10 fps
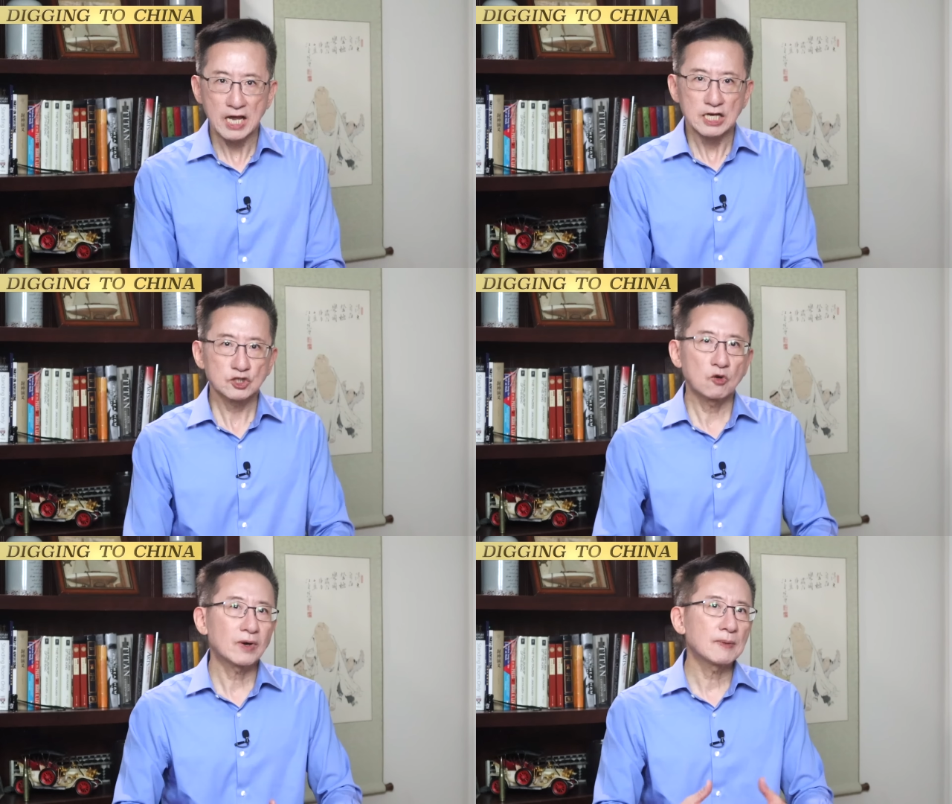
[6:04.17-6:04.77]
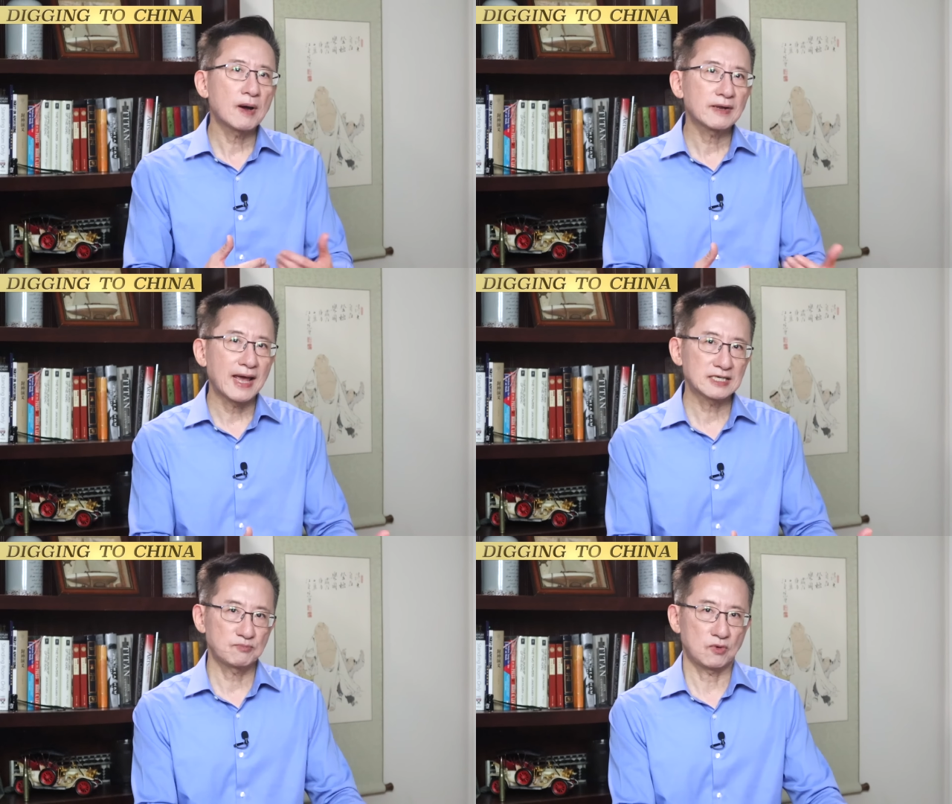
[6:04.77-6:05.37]
So what about
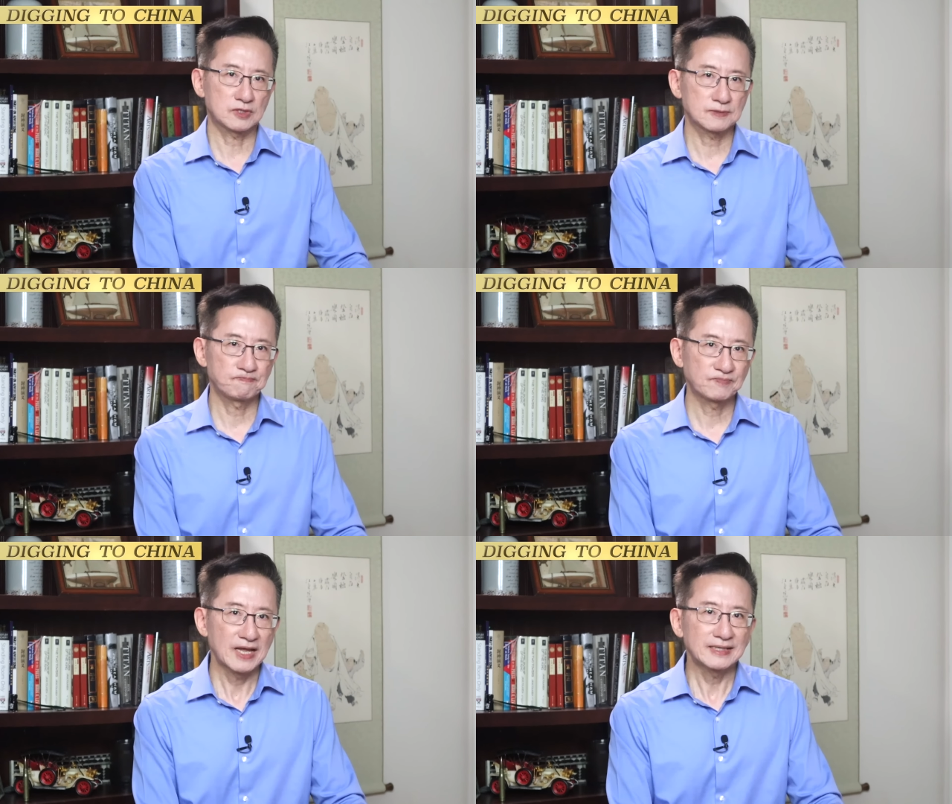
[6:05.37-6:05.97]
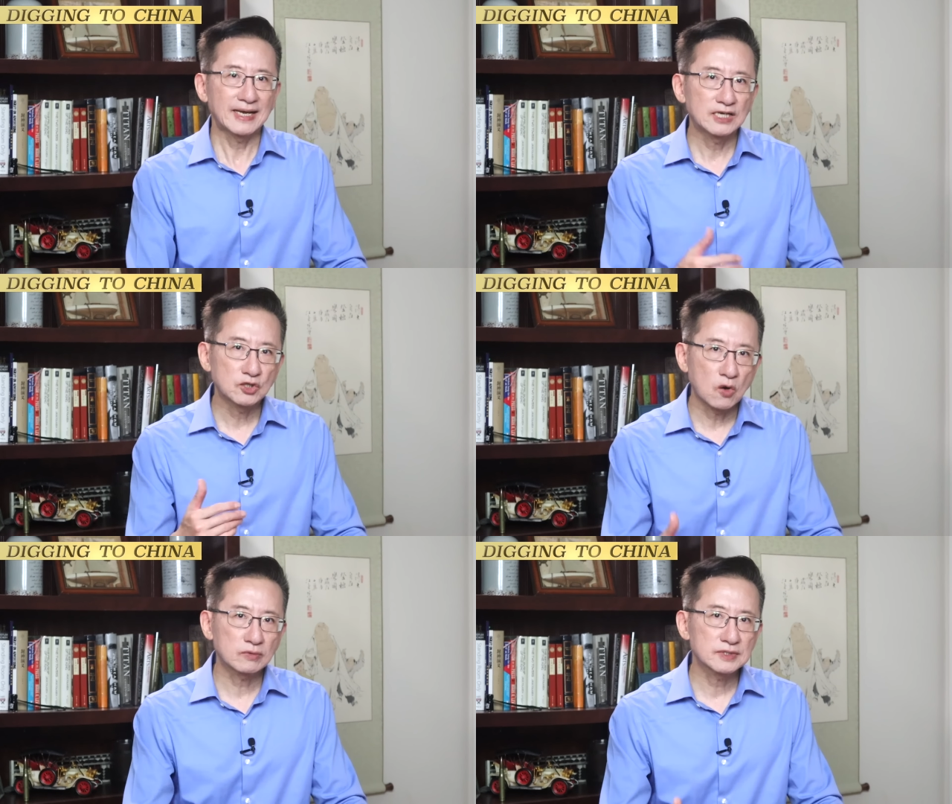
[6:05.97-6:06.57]
exports? They
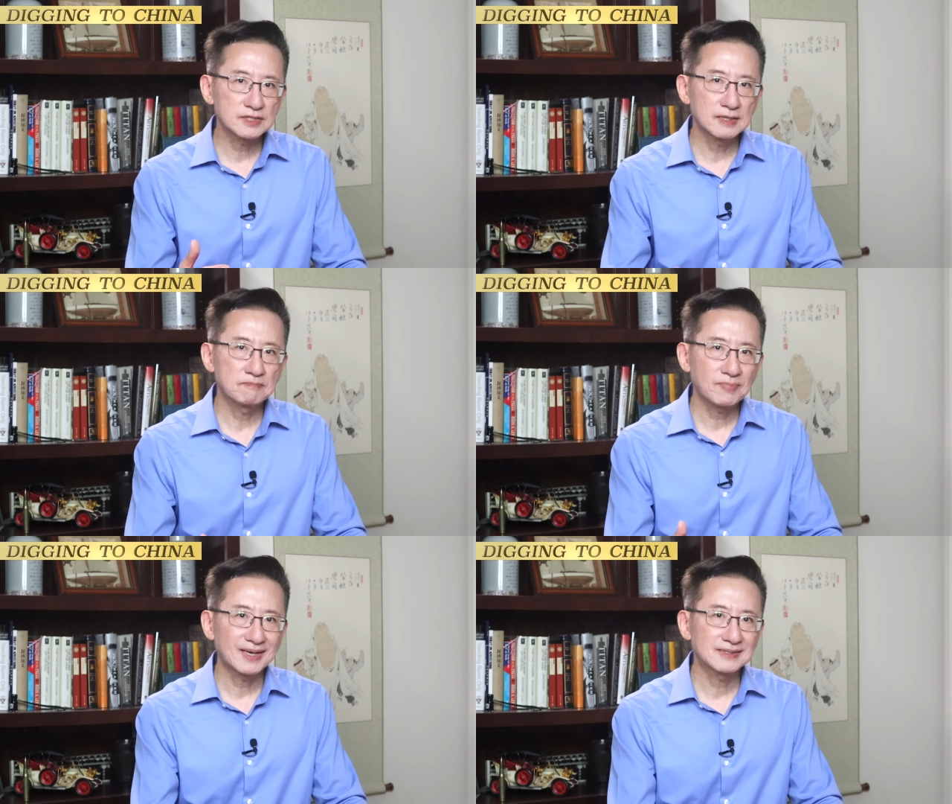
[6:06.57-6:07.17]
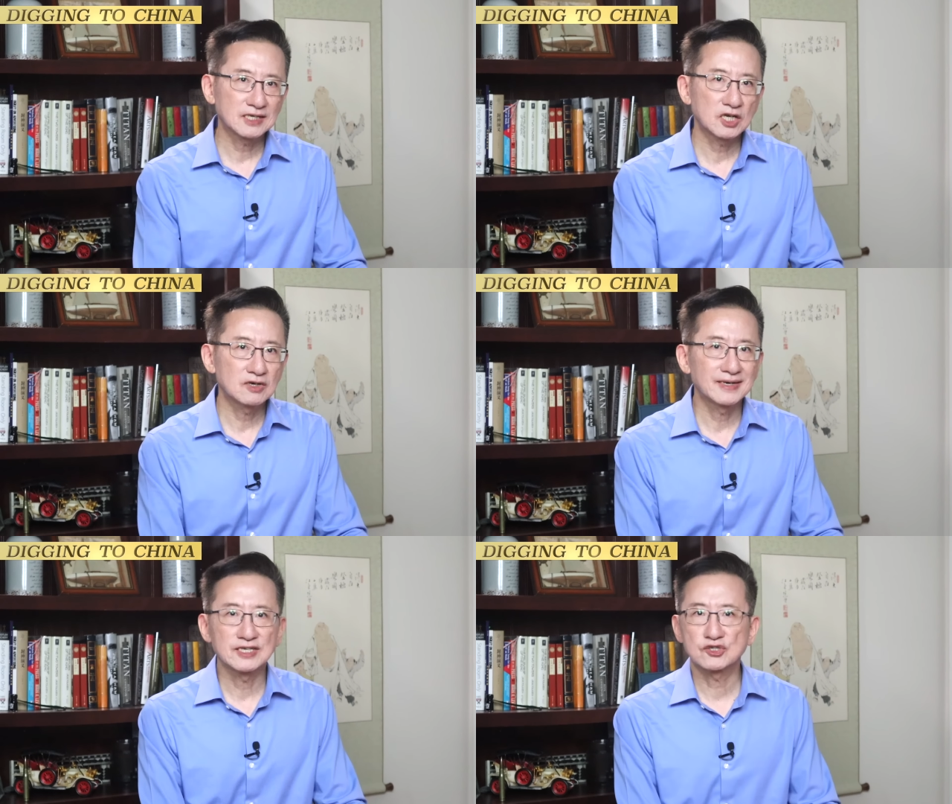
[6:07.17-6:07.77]
don't seem
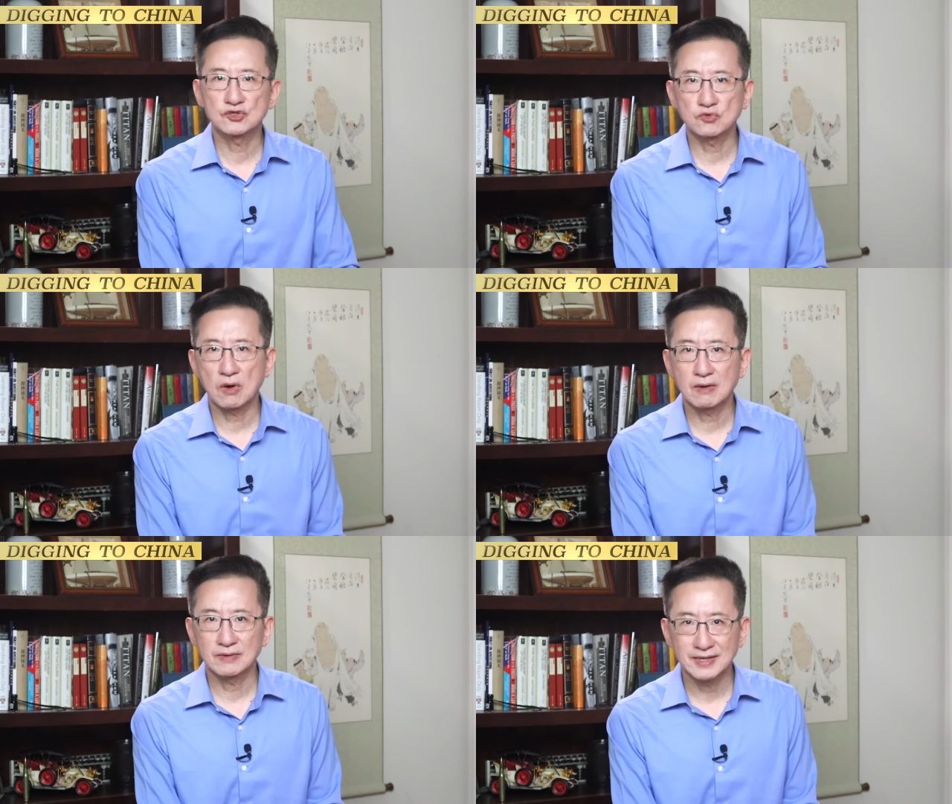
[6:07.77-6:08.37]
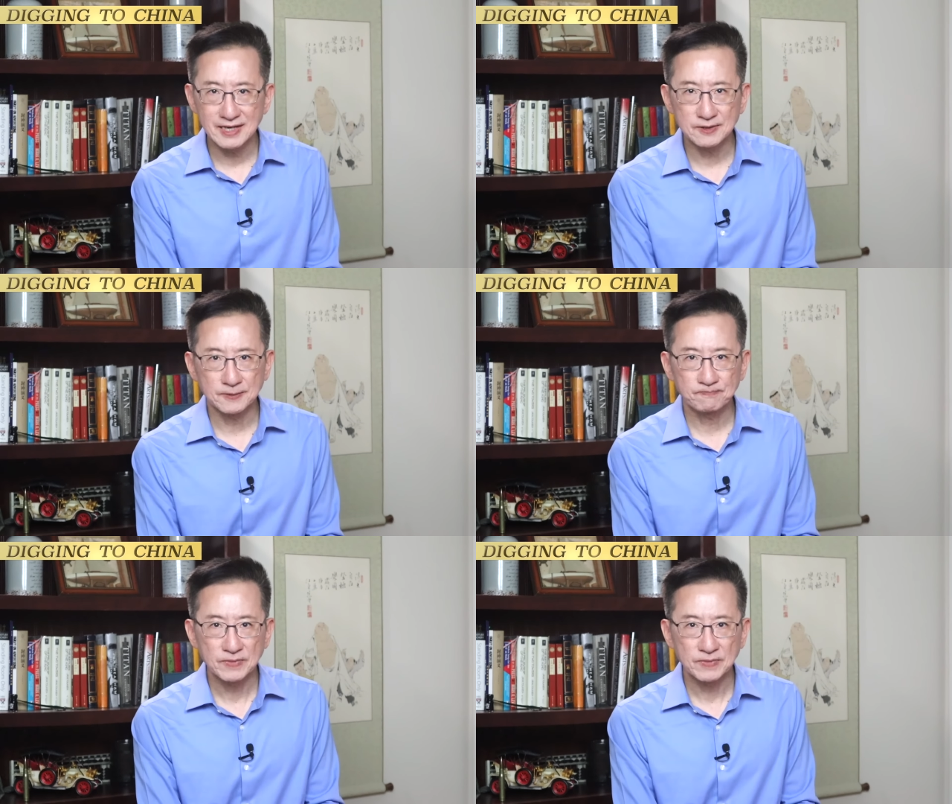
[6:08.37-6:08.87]
particularly strong either.